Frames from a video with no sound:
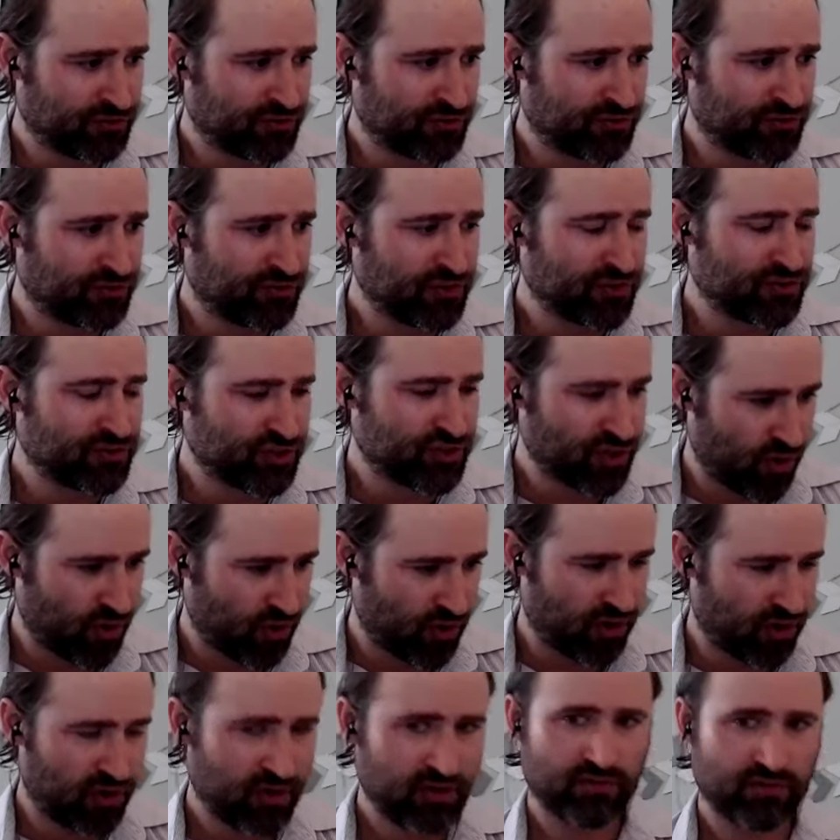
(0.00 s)

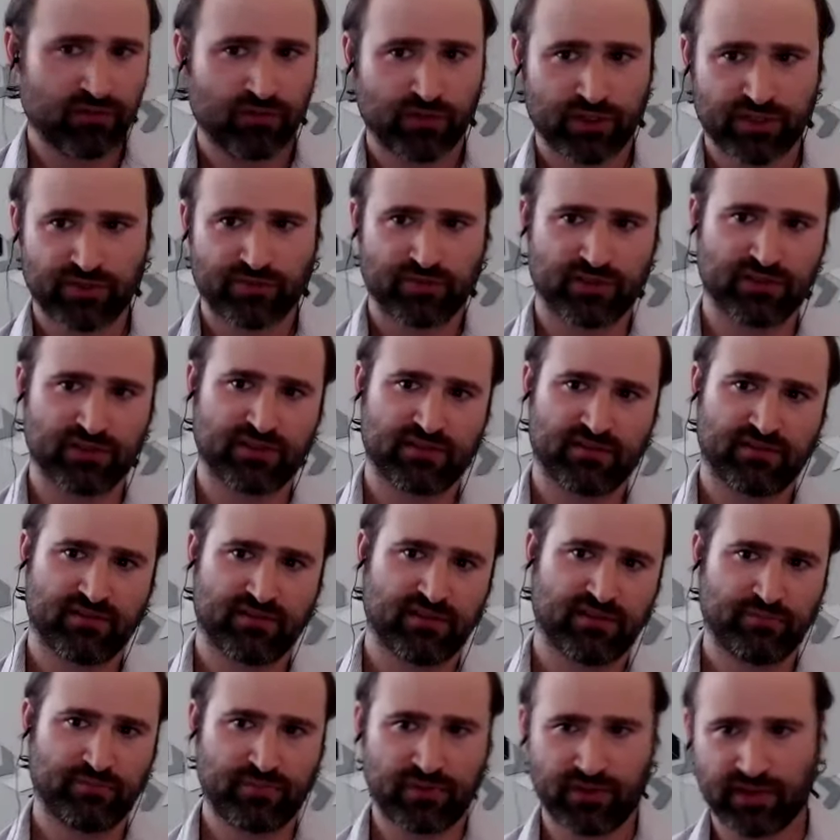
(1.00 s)
Joel, which was
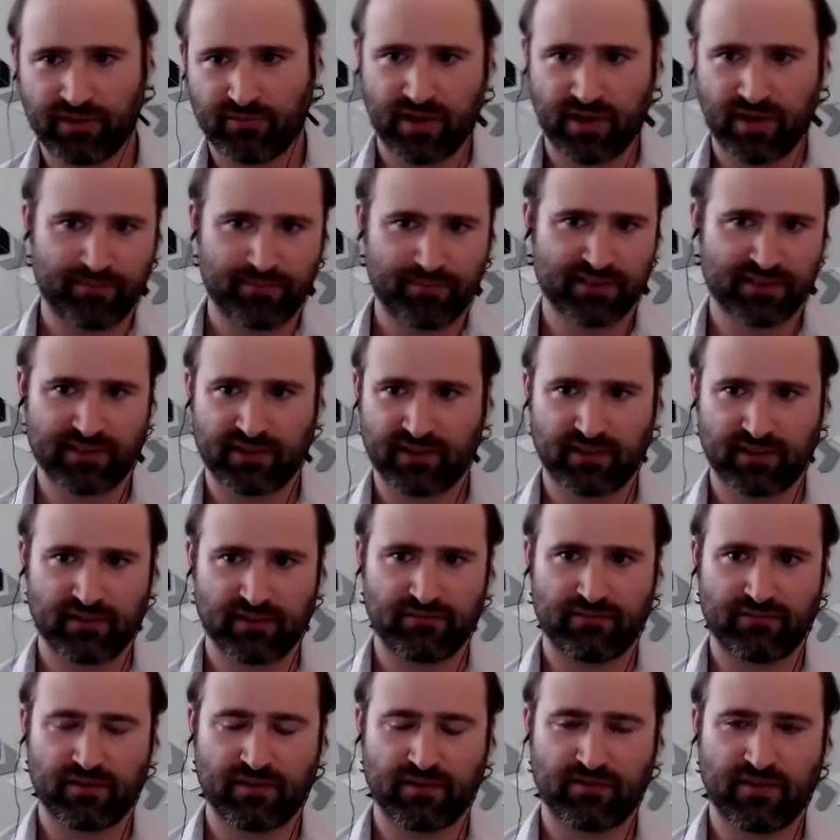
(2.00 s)
pretty
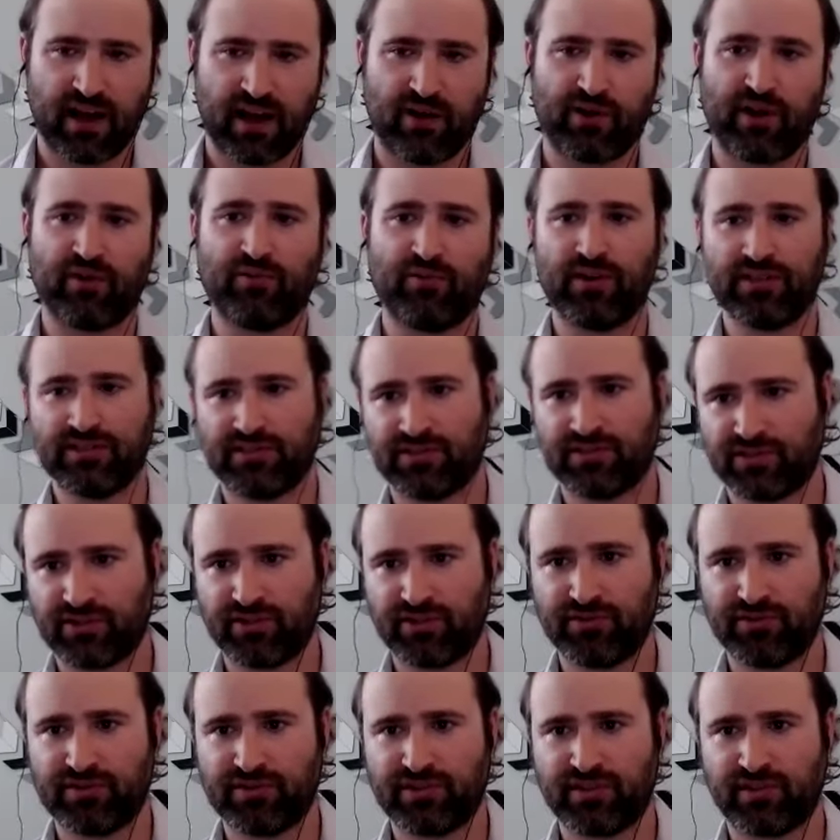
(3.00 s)
representative of how I was
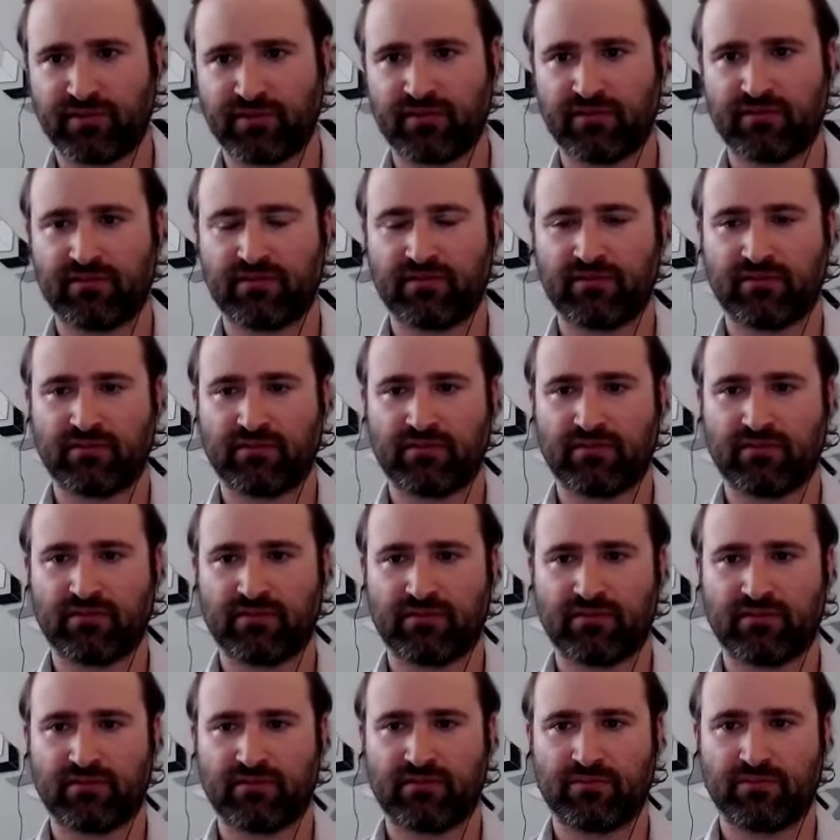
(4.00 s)
introducing
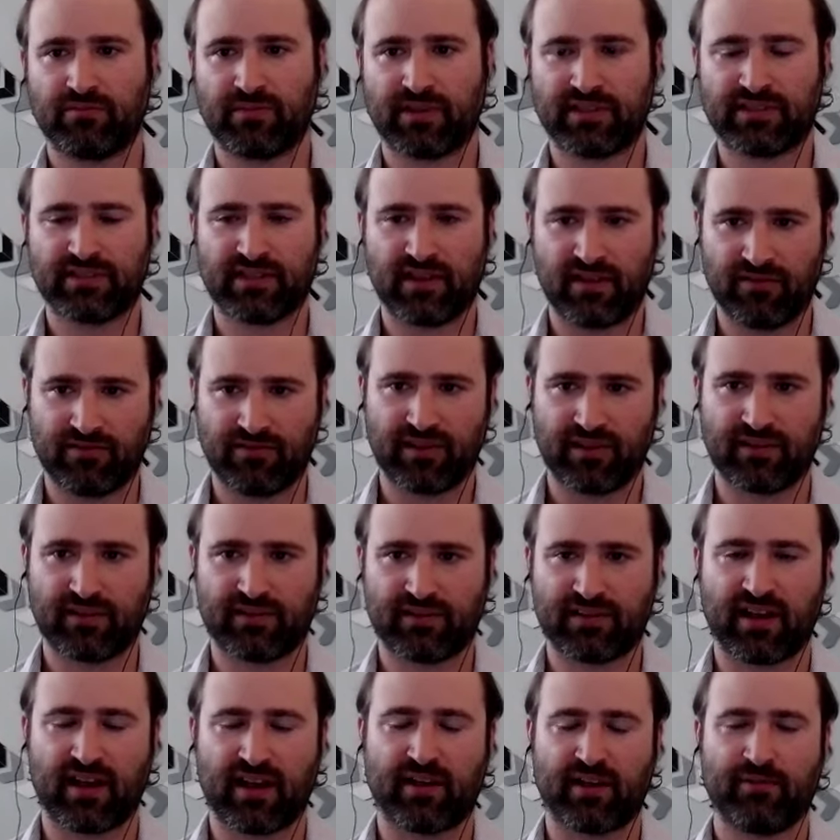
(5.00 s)
myself at the
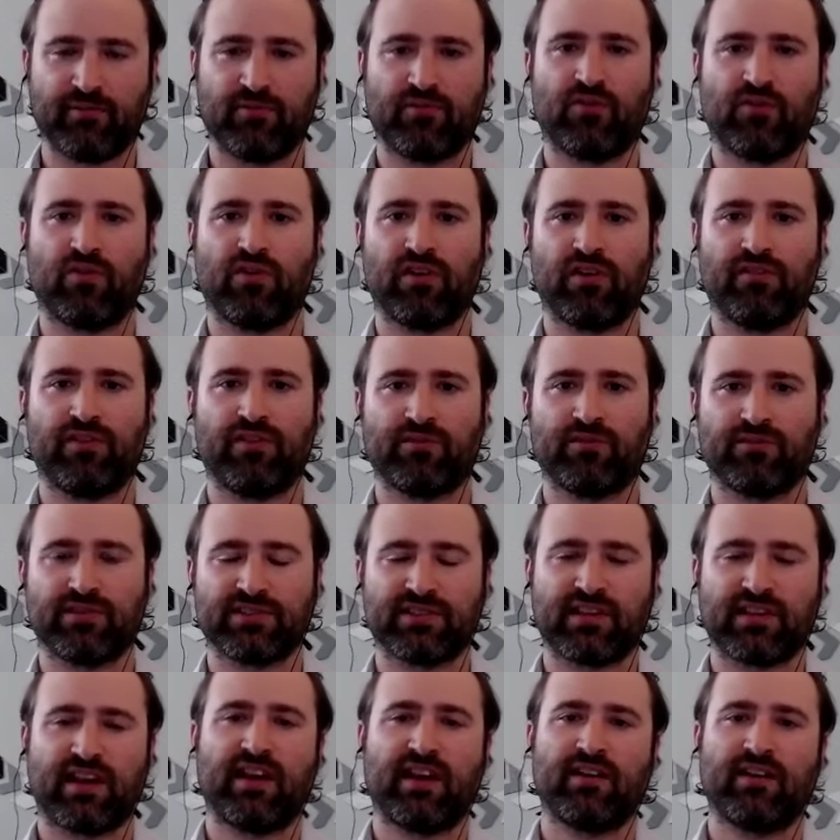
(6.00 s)
time, or if it
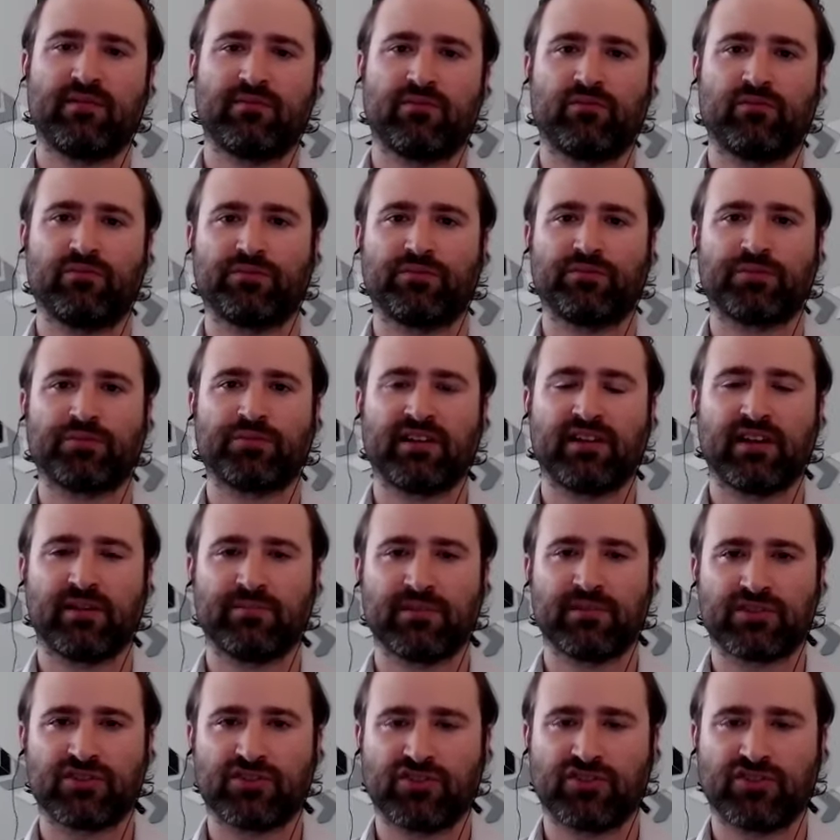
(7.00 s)
was, hi, my name is